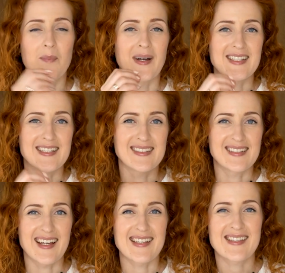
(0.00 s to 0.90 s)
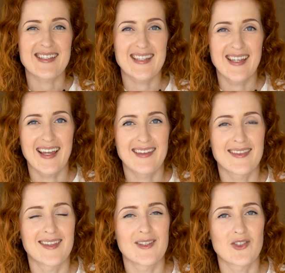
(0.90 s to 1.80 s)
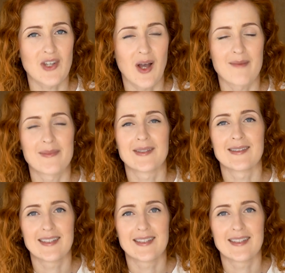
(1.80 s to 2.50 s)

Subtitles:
but it does get the job